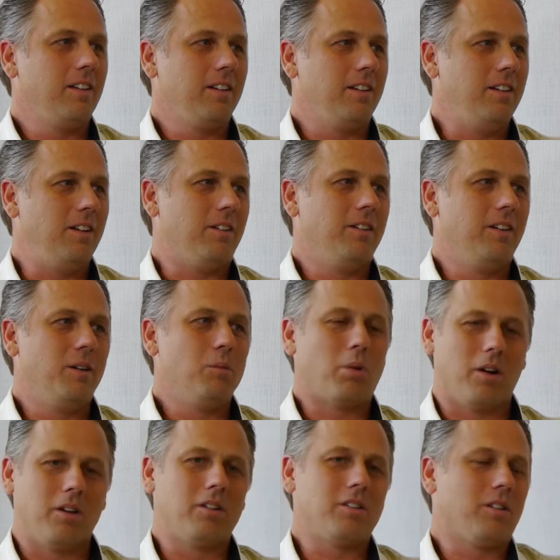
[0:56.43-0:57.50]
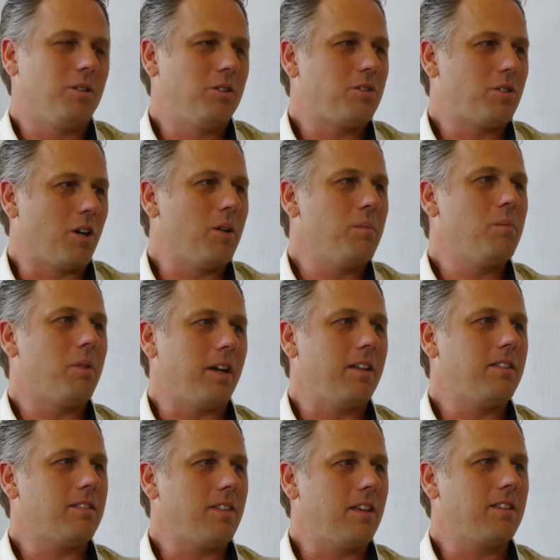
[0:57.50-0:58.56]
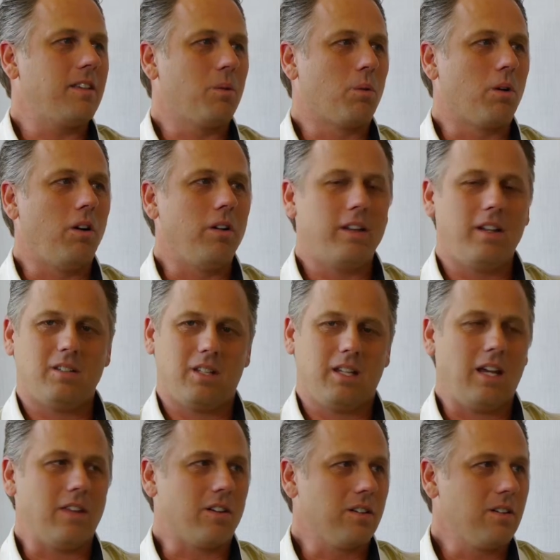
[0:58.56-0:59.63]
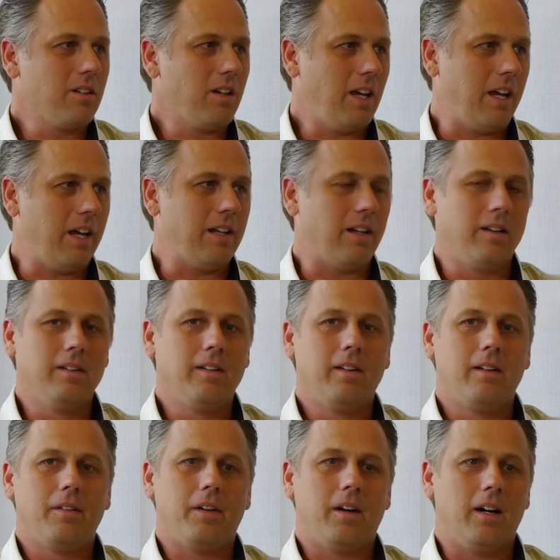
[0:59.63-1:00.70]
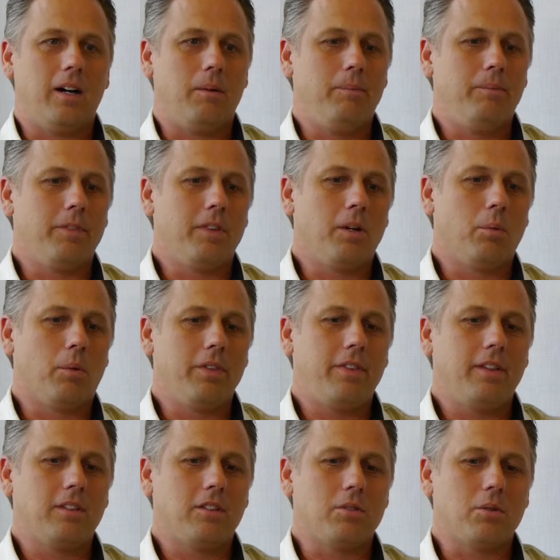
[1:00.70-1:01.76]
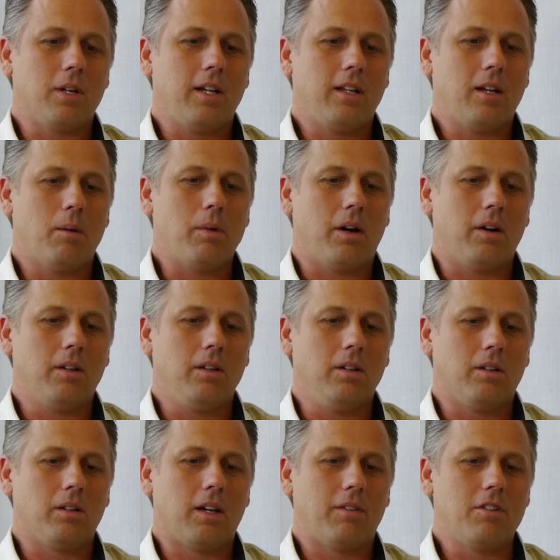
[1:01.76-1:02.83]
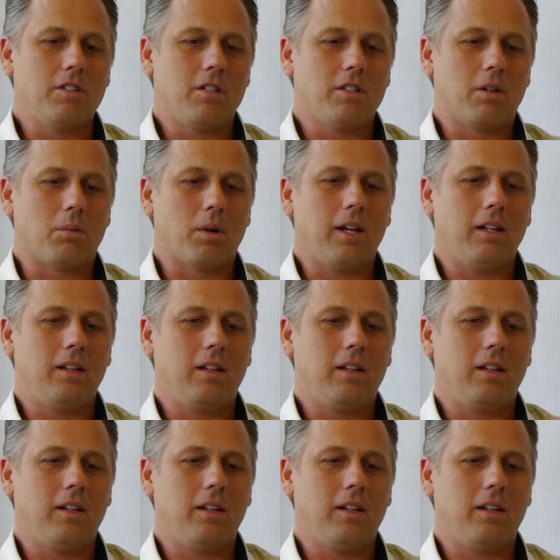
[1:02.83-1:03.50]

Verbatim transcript: You know, partner's a loose term, but I think that we're all in it together, yeah. and um, the one thing that's great about you know leveraging the right